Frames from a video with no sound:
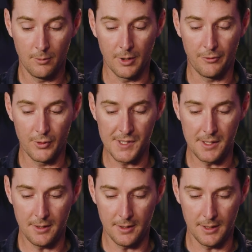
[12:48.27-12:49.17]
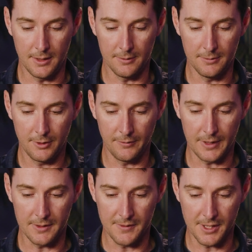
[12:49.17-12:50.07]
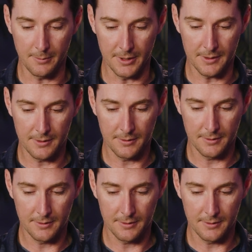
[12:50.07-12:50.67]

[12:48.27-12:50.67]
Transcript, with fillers: What if you see a convective SIGMET?